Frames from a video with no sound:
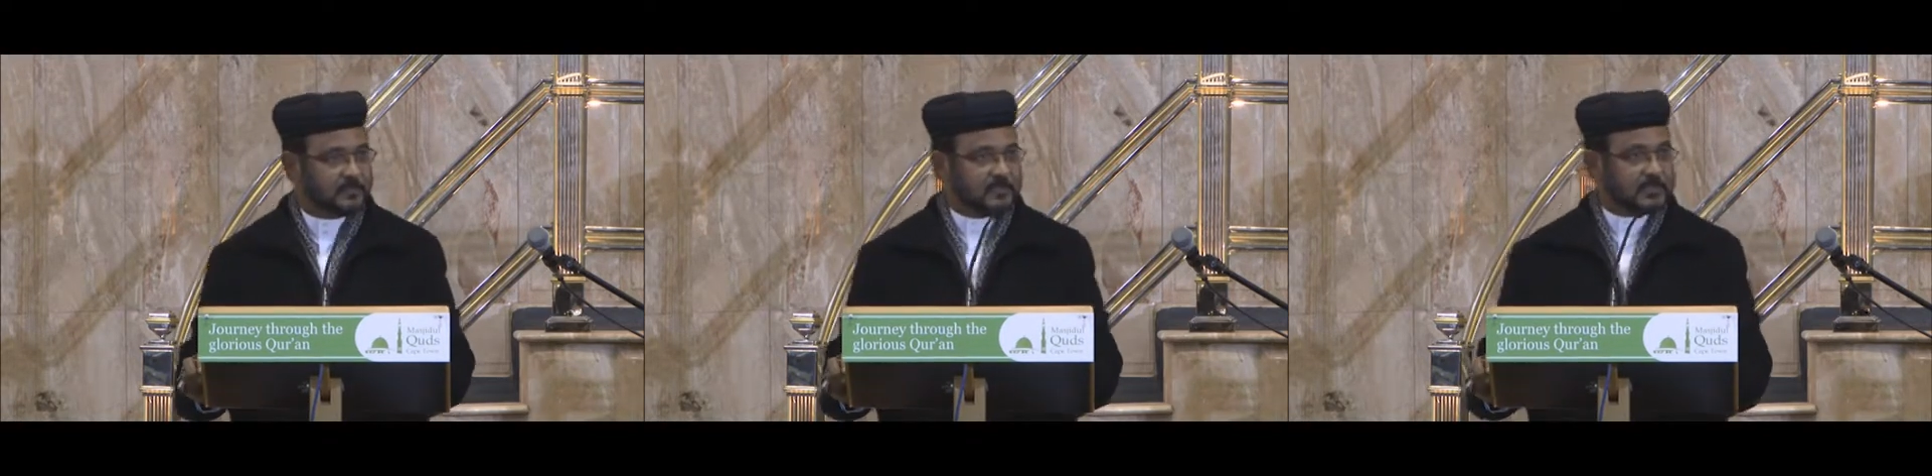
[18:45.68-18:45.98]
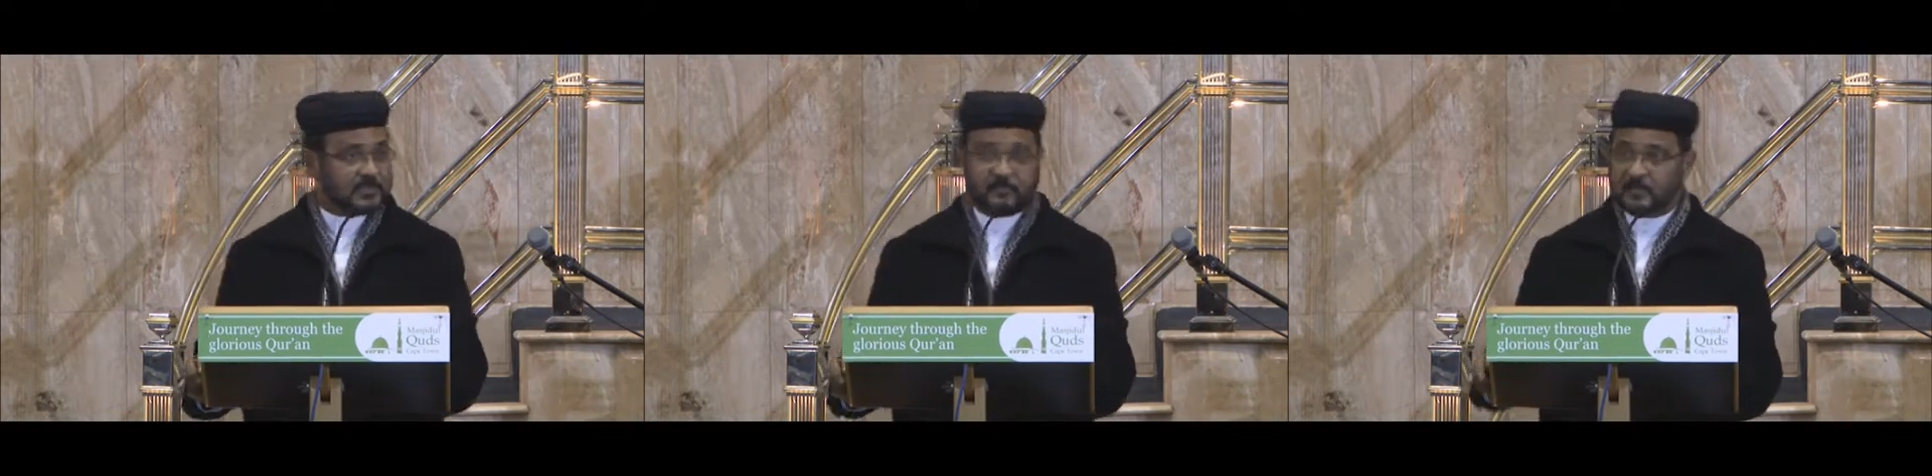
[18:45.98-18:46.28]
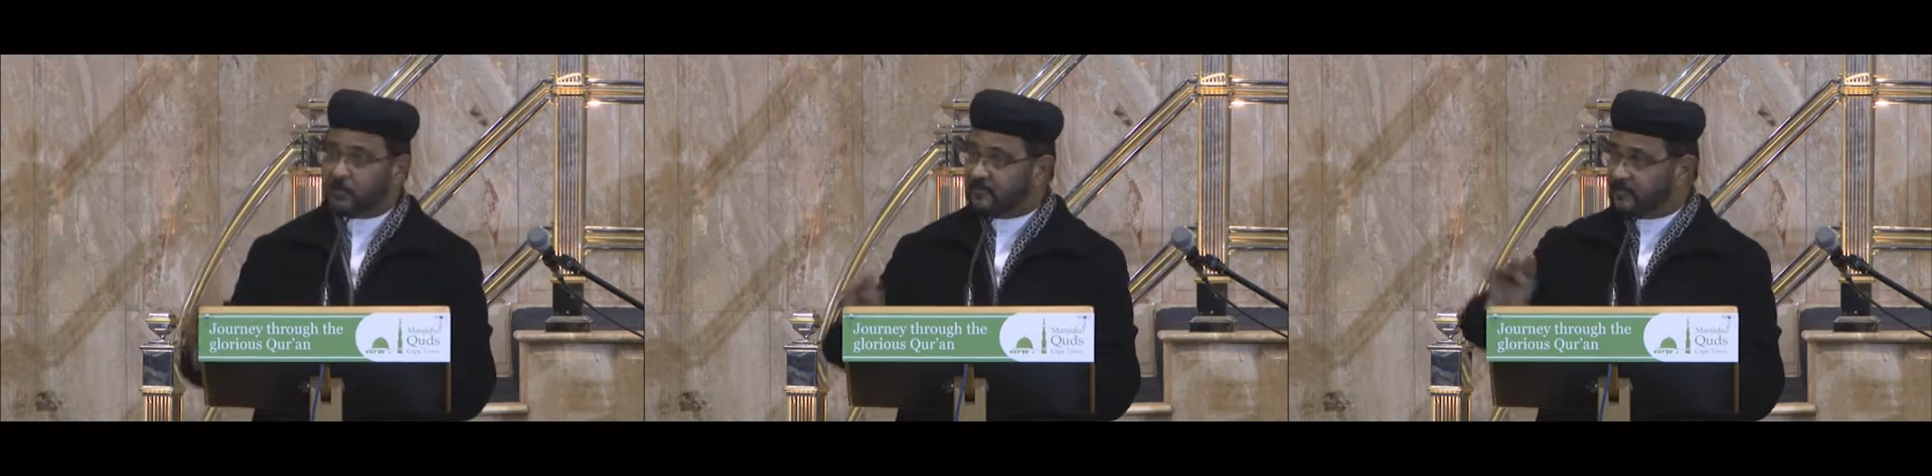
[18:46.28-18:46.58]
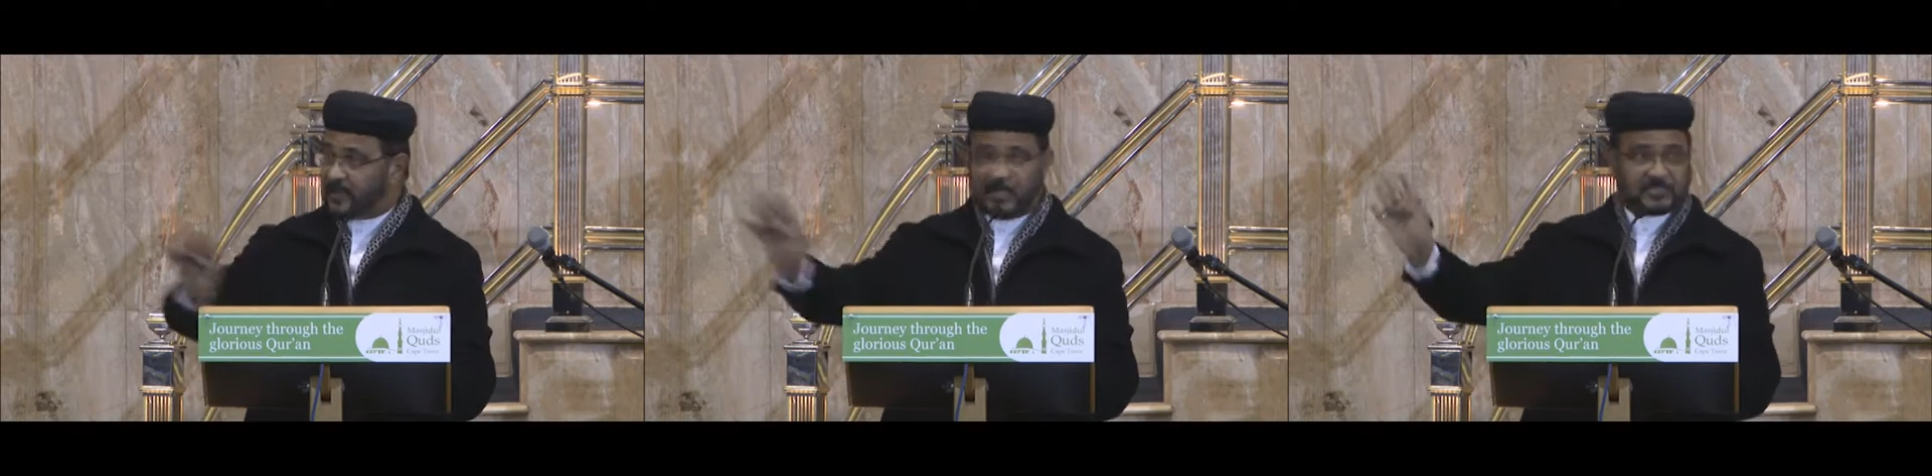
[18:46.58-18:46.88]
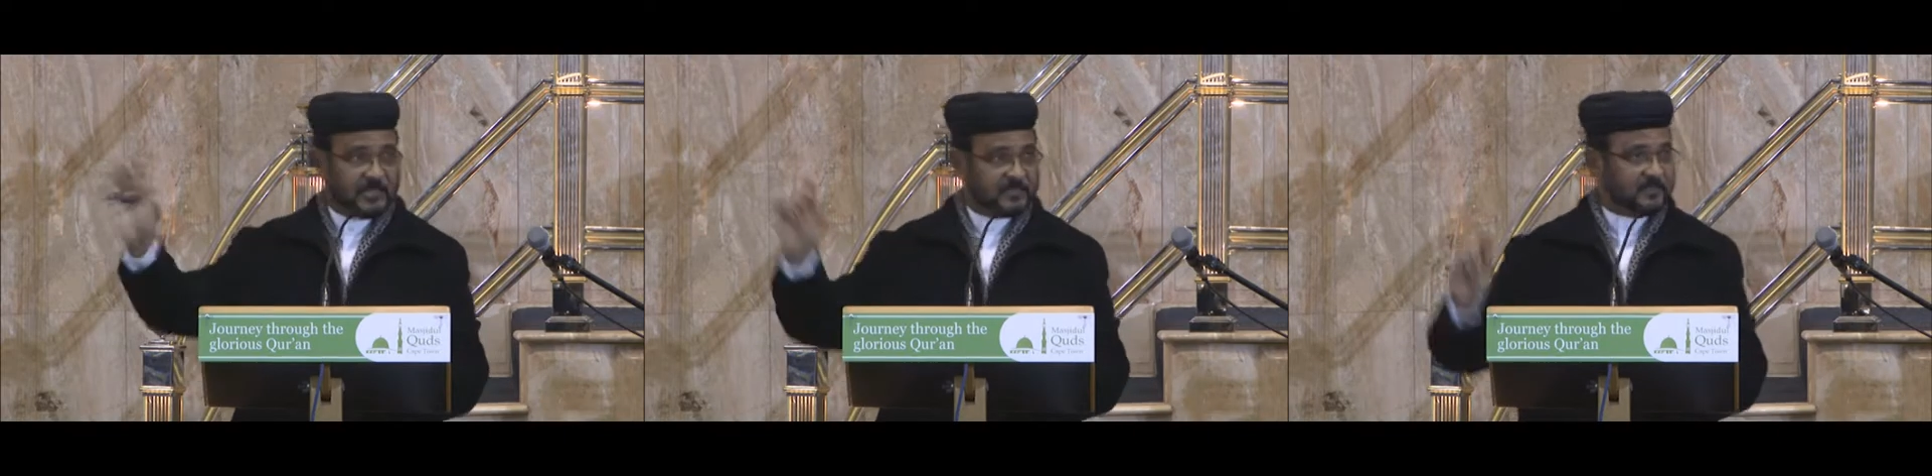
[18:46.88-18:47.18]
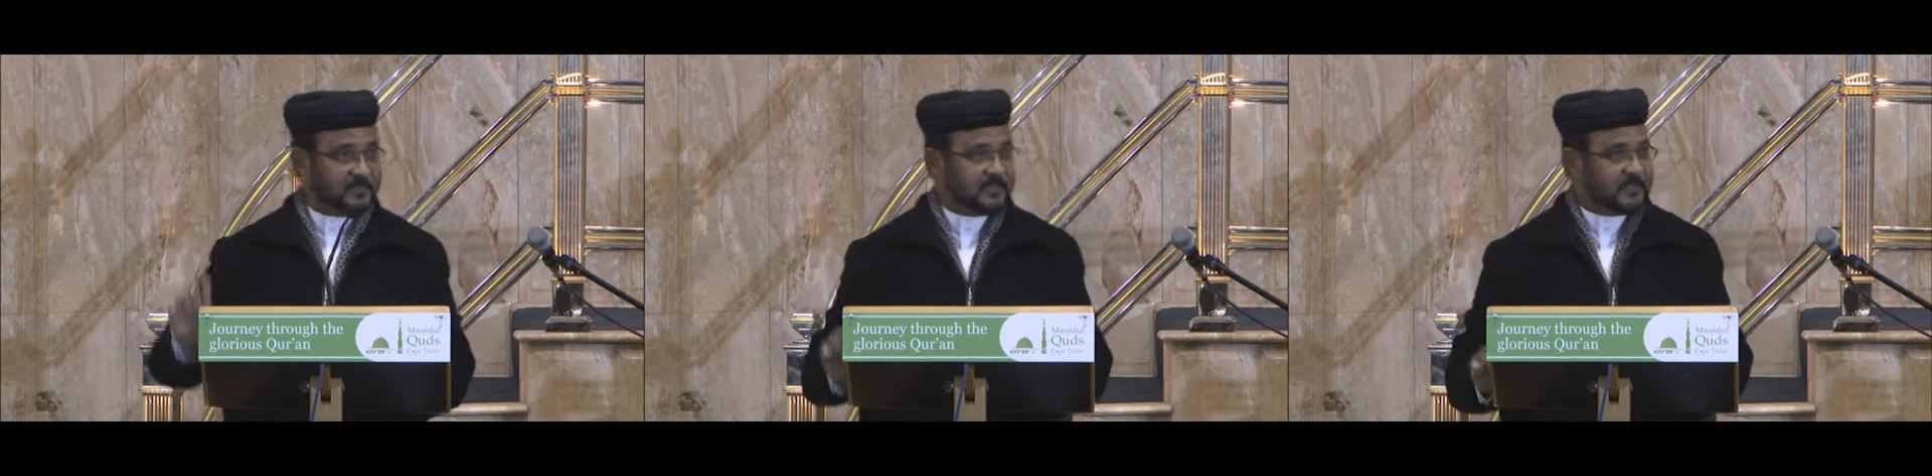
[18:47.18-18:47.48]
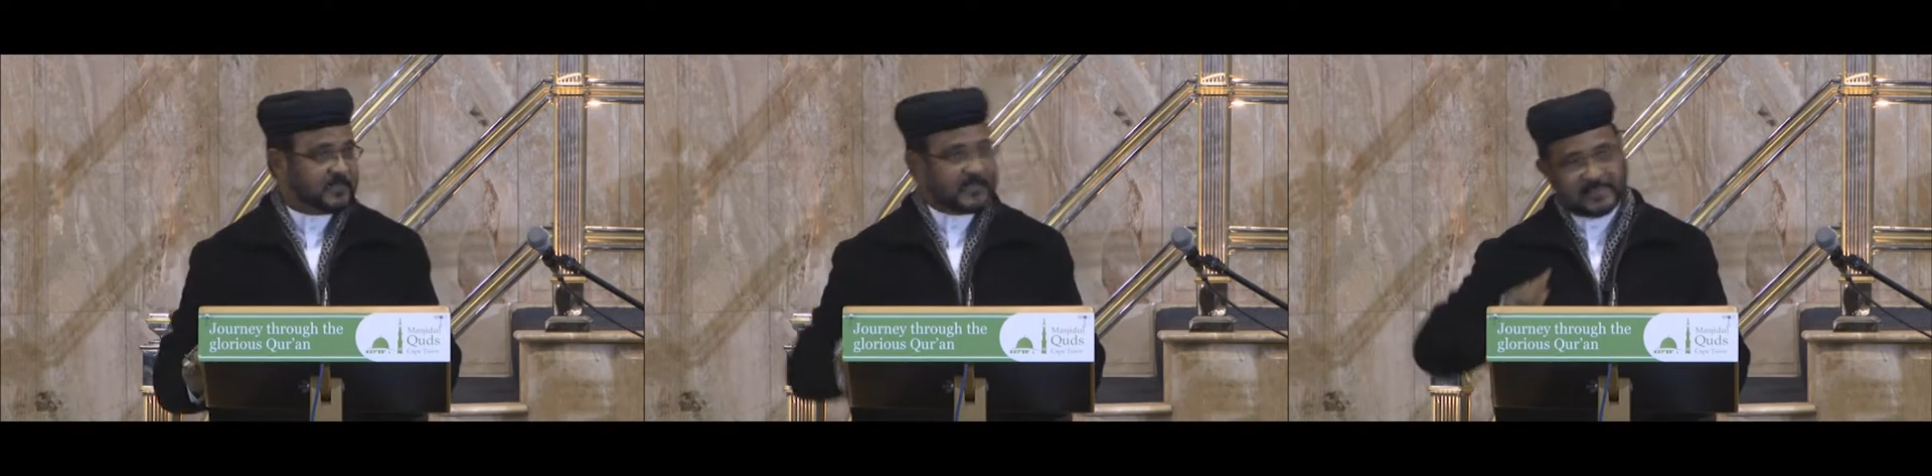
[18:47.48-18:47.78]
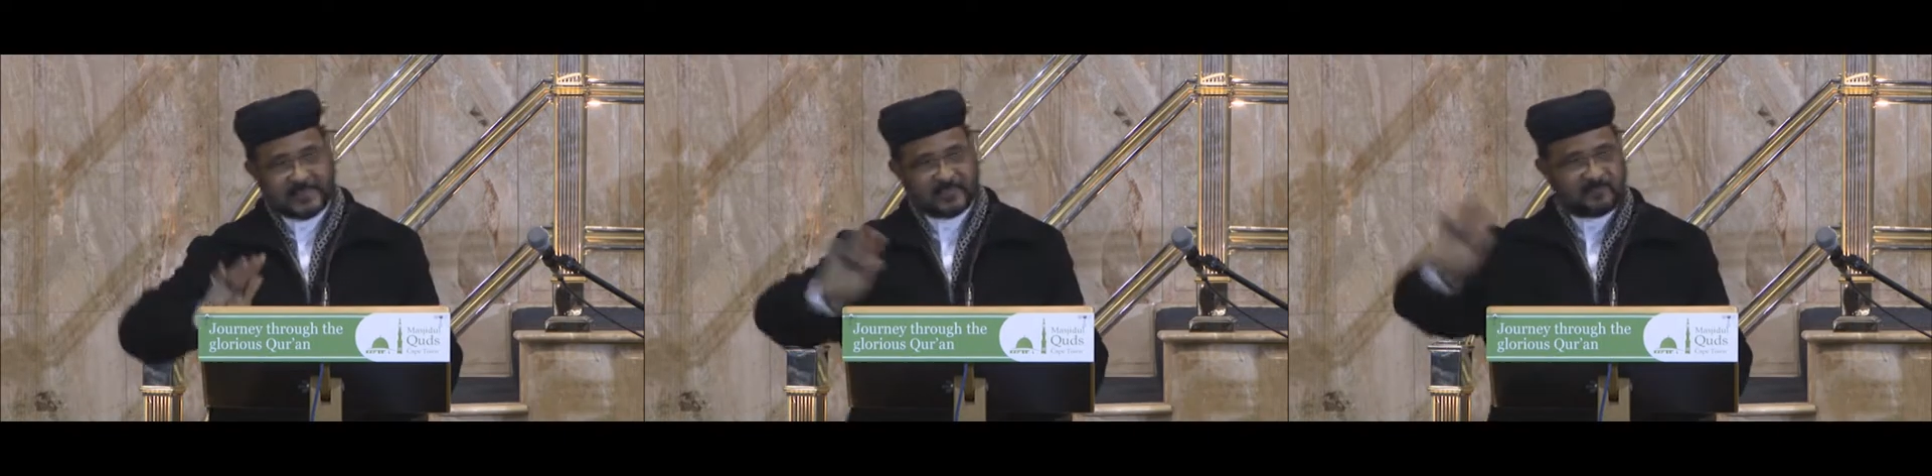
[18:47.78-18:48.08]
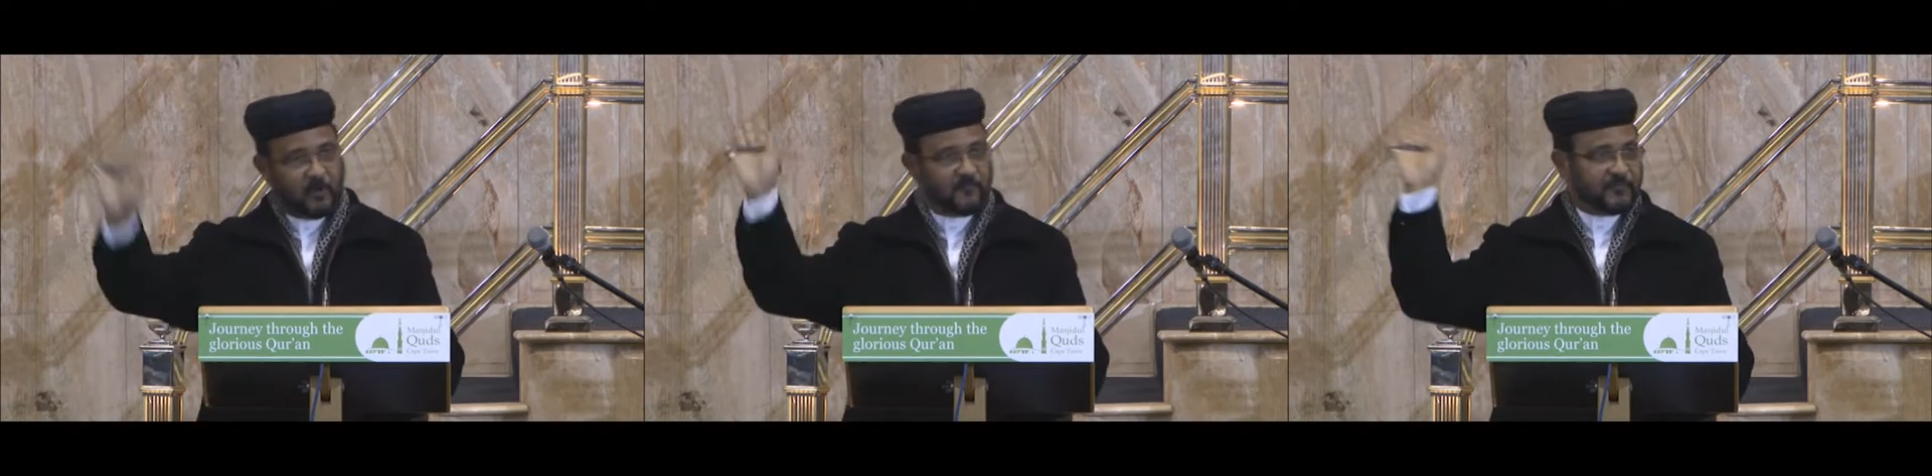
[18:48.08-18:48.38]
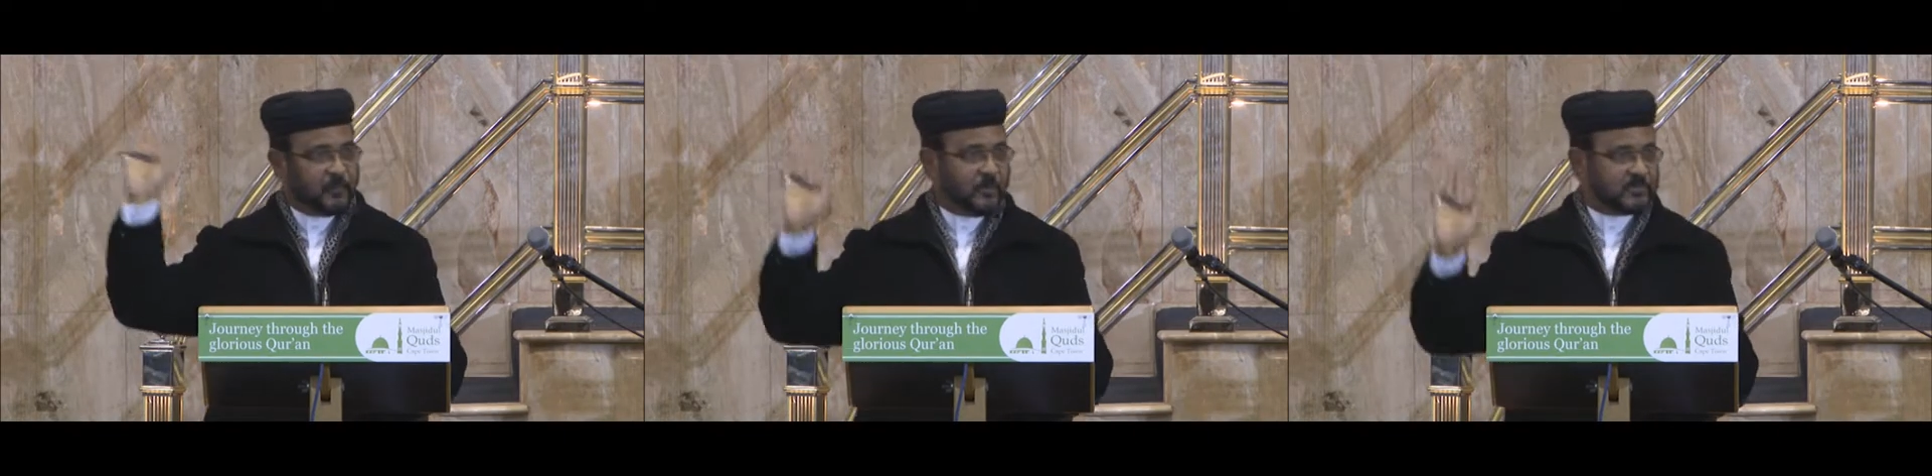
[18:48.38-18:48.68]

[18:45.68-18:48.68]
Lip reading: Some of them don't even marry each other. The Catholics have their own view,